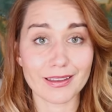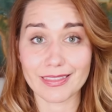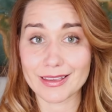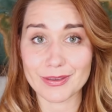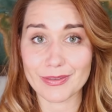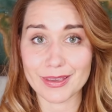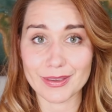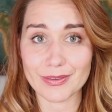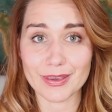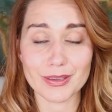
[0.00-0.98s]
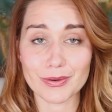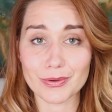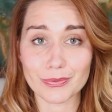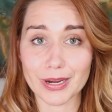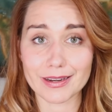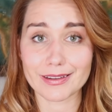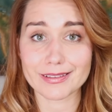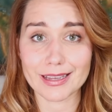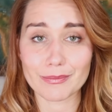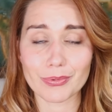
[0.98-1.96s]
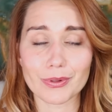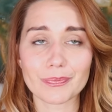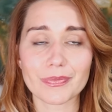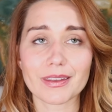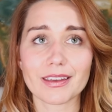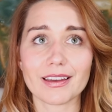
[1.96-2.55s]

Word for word: Uh, thank you, thank you, thank you. Great example.